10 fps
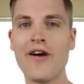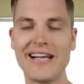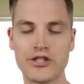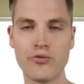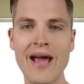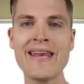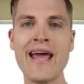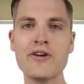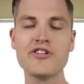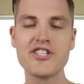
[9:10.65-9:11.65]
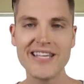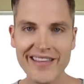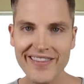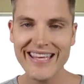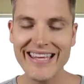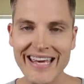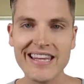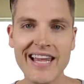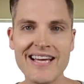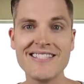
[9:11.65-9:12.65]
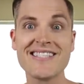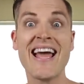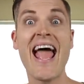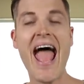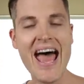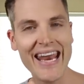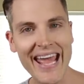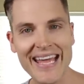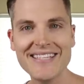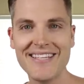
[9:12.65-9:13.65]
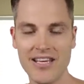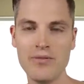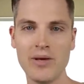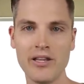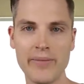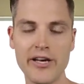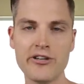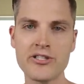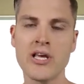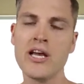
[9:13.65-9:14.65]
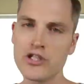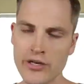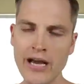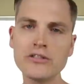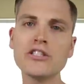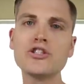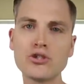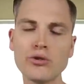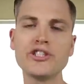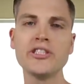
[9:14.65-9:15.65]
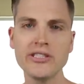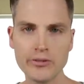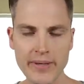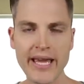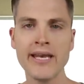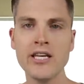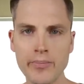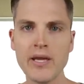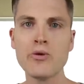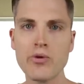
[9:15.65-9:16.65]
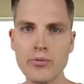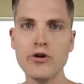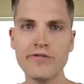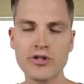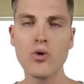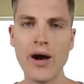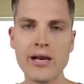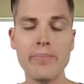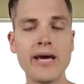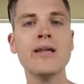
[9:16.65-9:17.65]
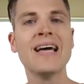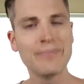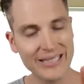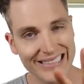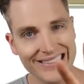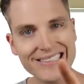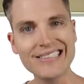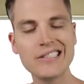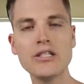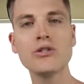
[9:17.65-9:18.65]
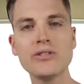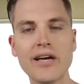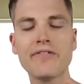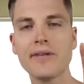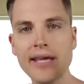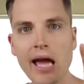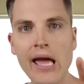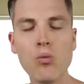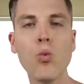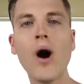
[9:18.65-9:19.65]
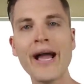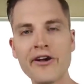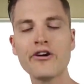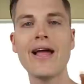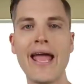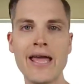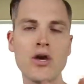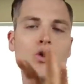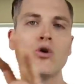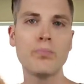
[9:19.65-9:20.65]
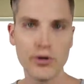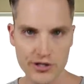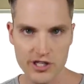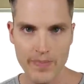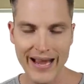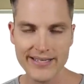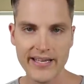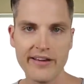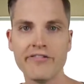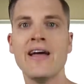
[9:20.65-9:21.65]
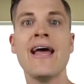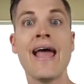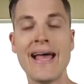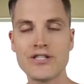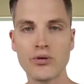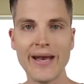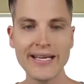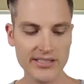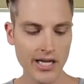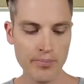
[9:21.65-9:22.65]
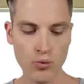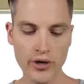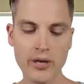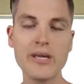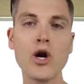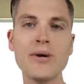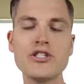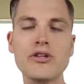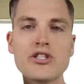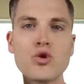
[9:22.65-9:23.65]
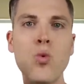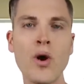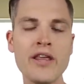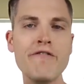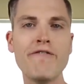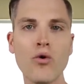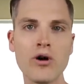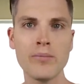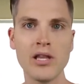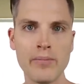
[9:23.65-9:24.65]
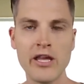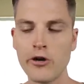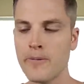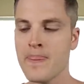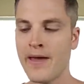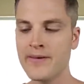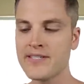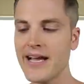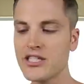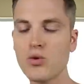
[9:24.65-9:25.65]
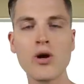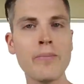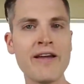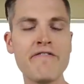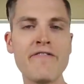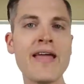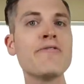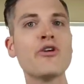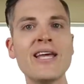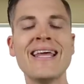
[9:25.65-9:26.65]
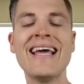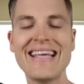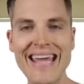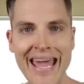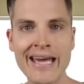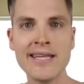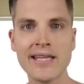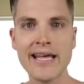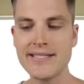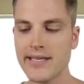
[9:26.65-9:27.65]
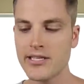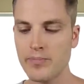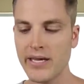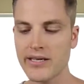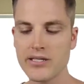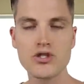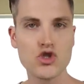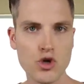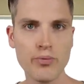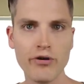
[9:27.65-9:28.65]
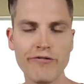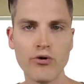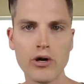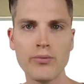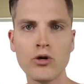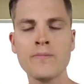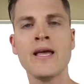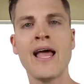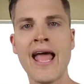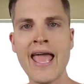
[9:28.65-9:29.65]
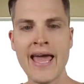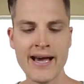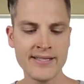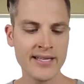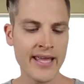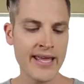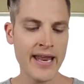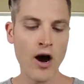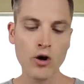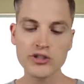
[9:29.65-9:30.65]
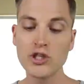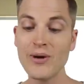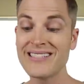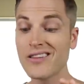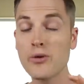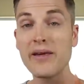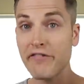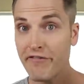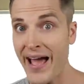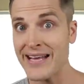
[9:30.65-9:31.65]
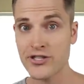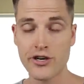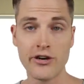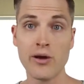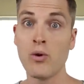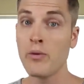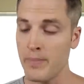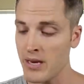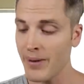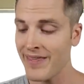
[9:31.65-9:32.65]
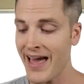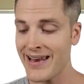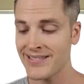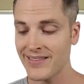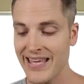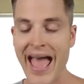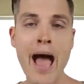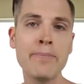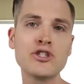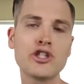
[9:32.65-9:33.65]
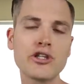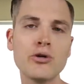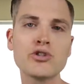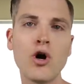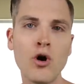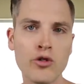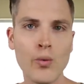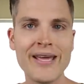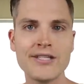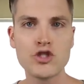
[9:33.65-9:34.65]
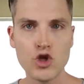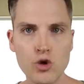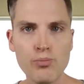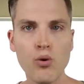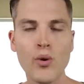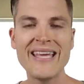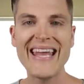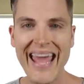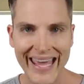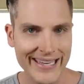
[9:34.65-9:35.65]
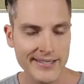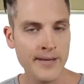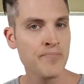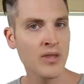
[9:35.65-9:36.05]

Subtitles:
All right, so right now you're seeing the kit lens at 18 millimeters. So now distortion is beginning to be removed quite a bit, but this is still definitely a wider angle perspective. And so next up, we're gonna be going to the 24 millimeter. And this is actually one of my favorite Canon lenses because it's super affordable and it also is a little bit faster. And what we mean by that is that the aperture goes all the way to 2.8.